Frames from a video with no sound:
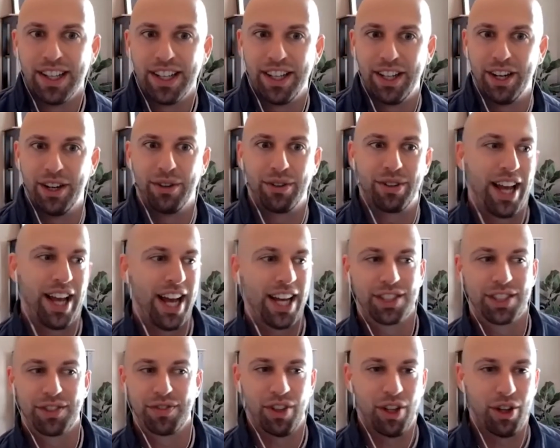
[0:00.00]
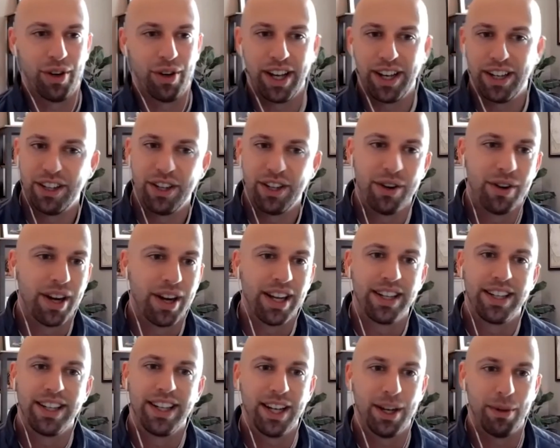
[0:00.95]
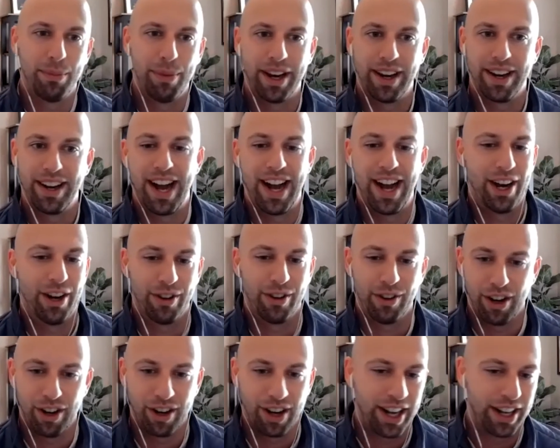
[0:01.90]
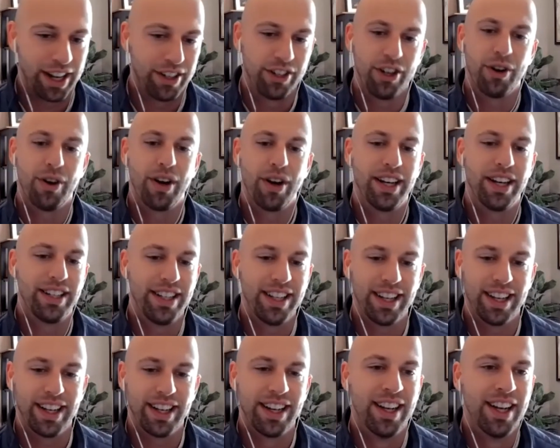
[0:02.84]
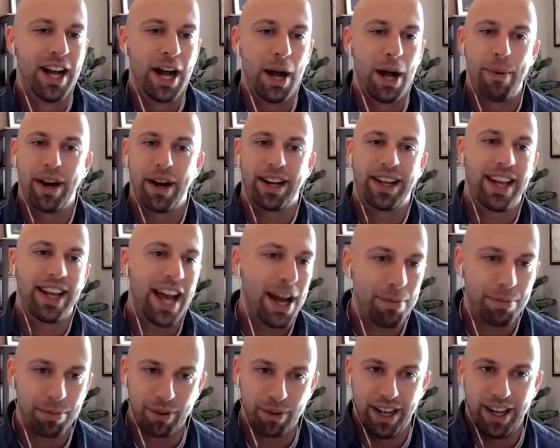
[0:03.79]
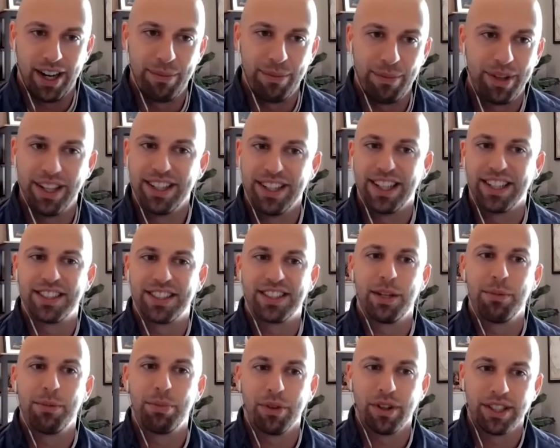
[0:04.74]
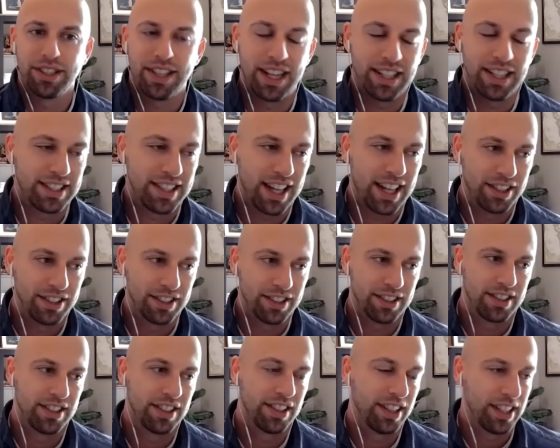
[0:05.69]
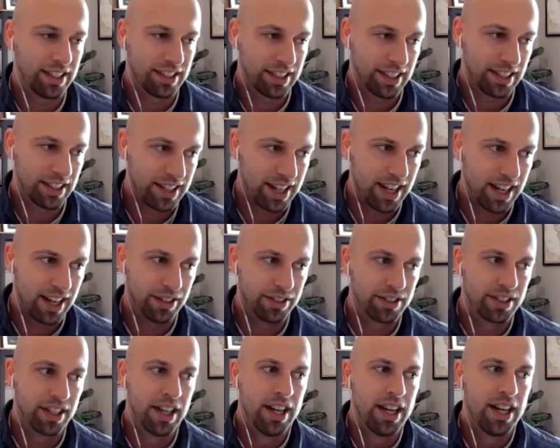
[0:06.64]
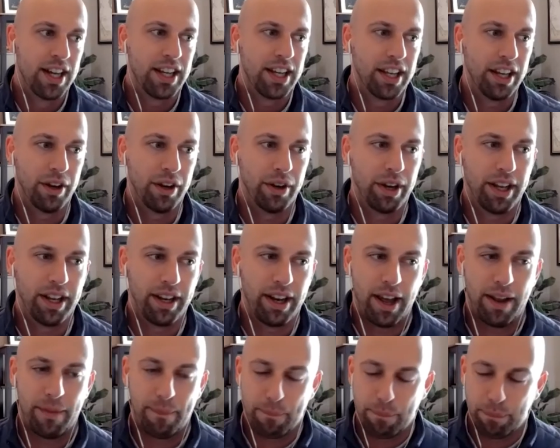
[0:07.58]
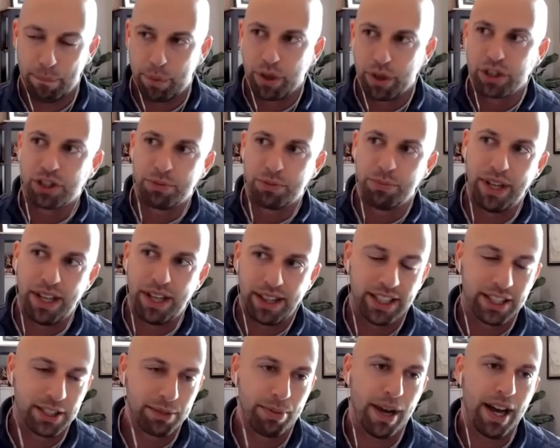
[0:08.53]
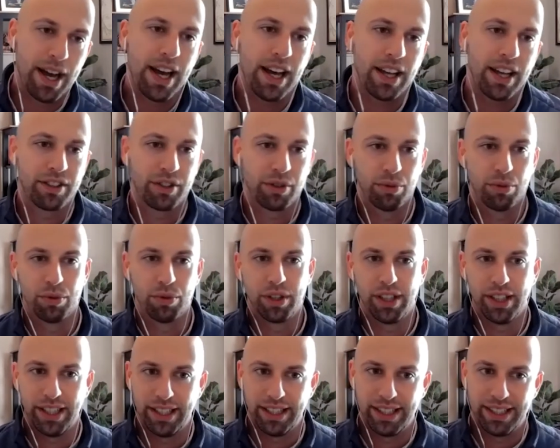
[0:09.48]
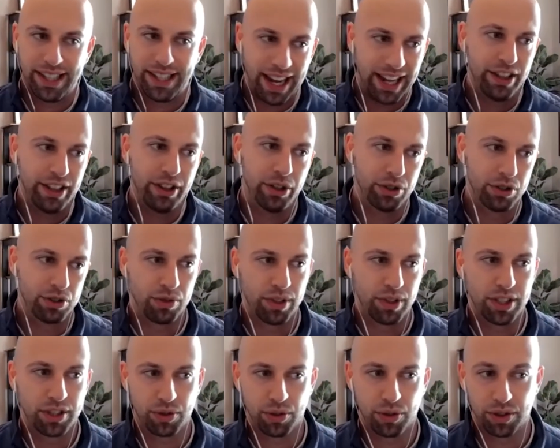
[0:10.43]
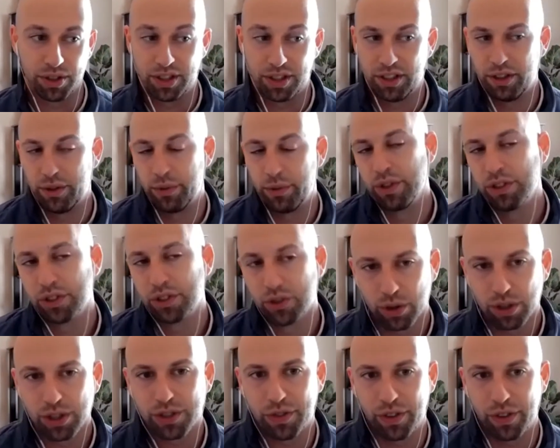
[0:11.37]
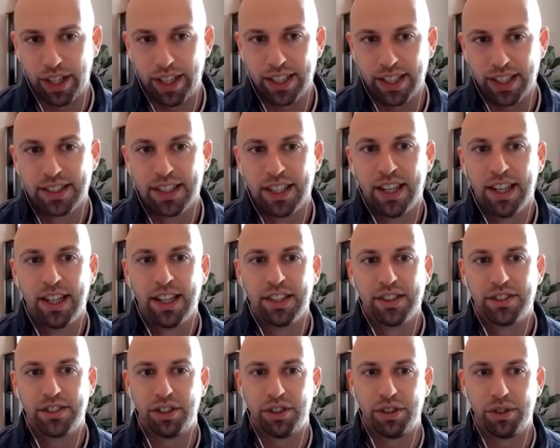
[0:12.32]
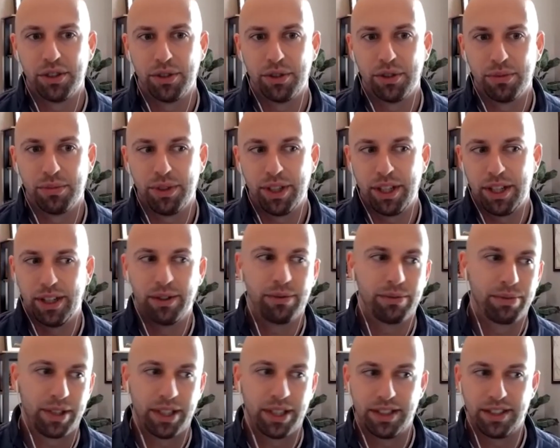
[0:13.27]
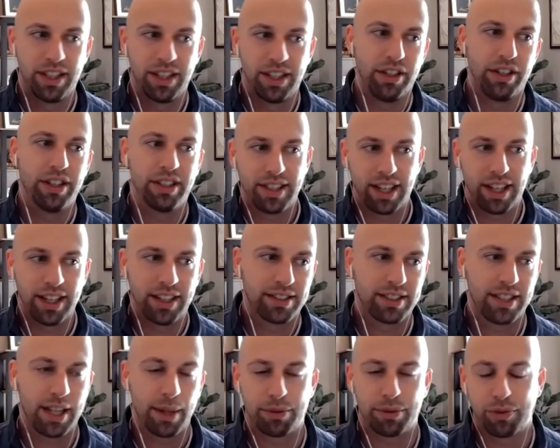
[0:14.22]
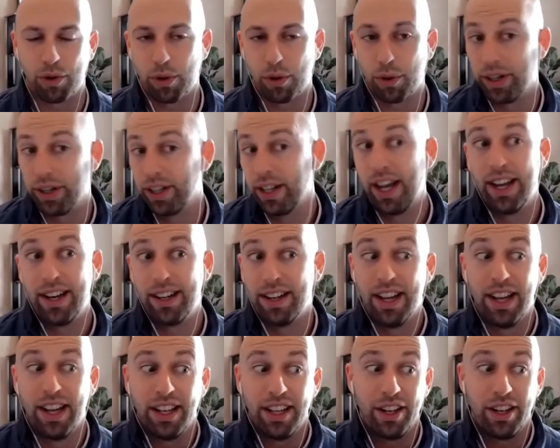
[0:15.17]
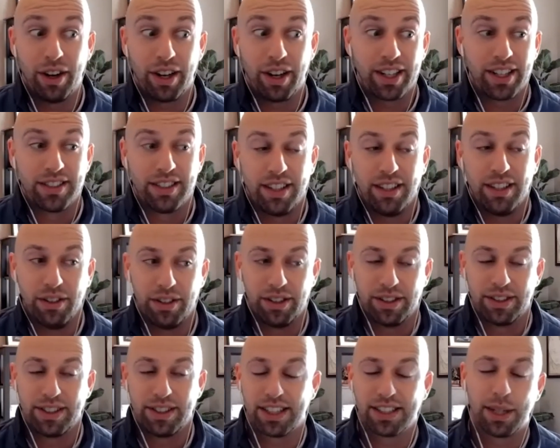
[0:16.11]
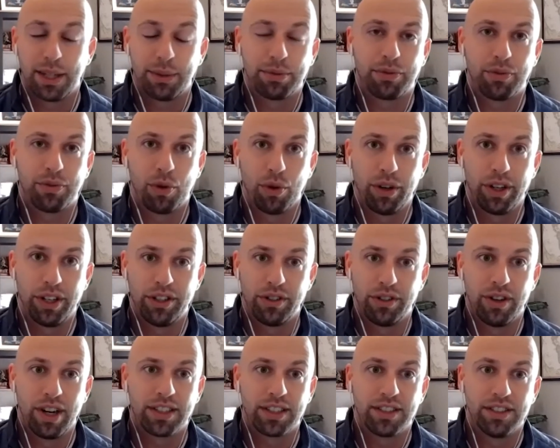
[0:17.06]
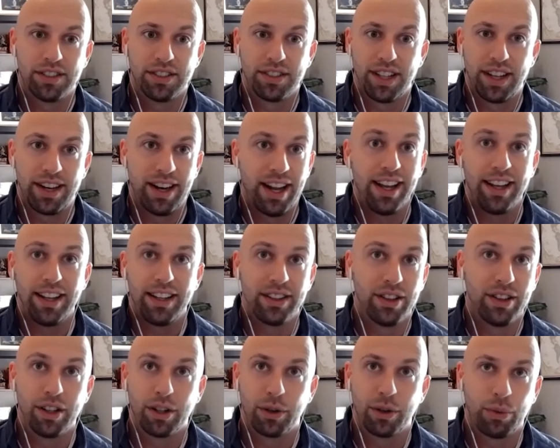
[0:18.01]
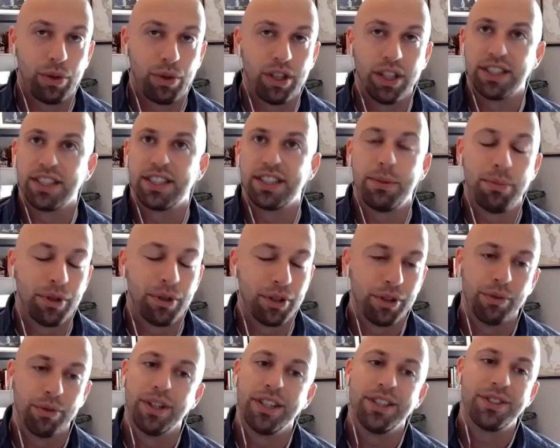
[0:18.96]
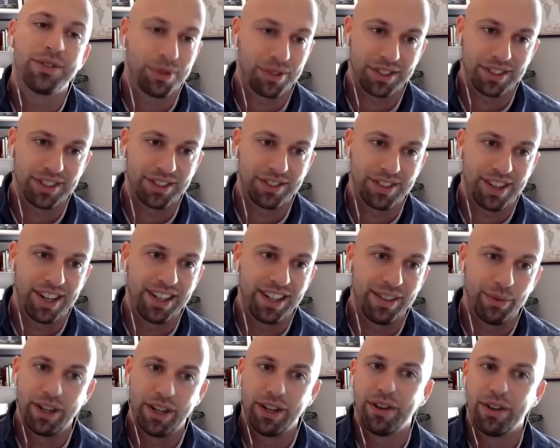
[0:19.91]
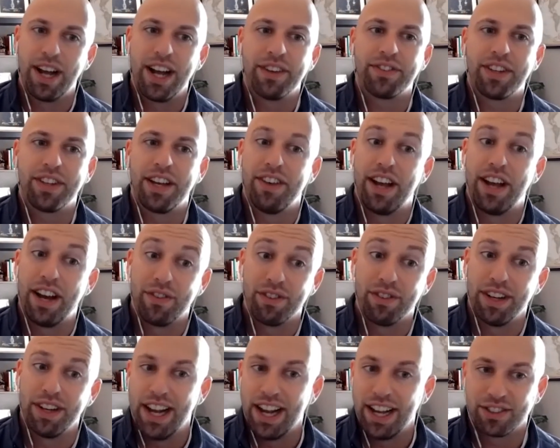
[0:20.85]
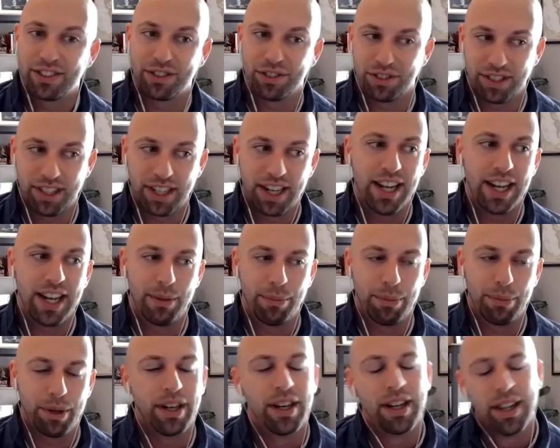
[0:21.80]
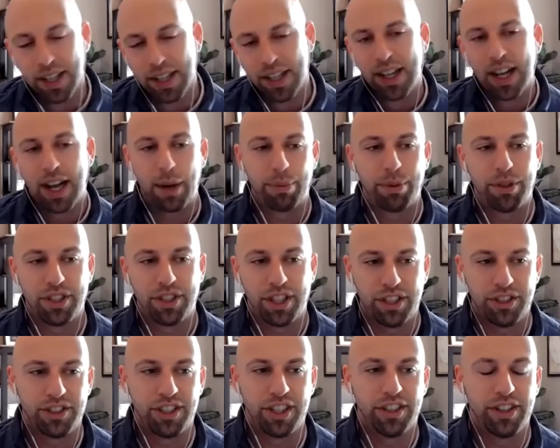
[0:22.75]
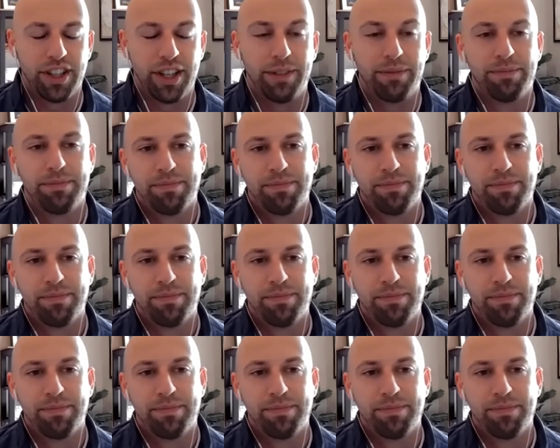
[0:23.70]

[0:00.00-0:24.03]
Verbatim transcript: you know cash flow i had no idea about an irr i had no idea about a cap rate i mean as simple as that sounds and silly as that sounds you know it it pushed me in this path to really gain those resources and the resourcefulness to you know continue to take steps forward and you know i continue to take steps forward in directions that hey look we'll assemble the resources right we don't have to have every answer today but i appreciate you sharing that